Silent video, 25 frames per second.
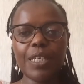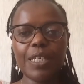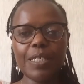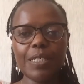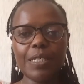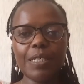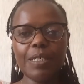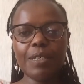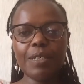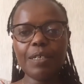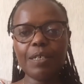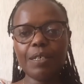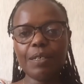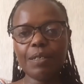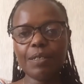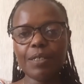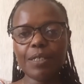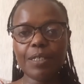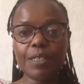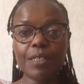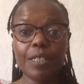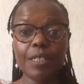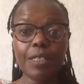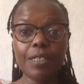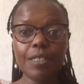as a
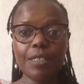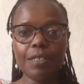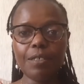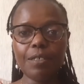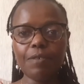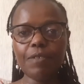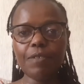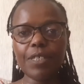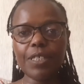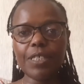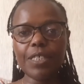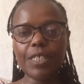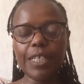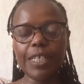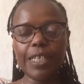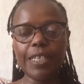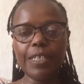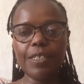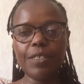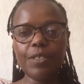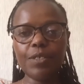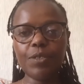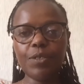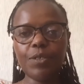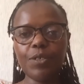citizen of the state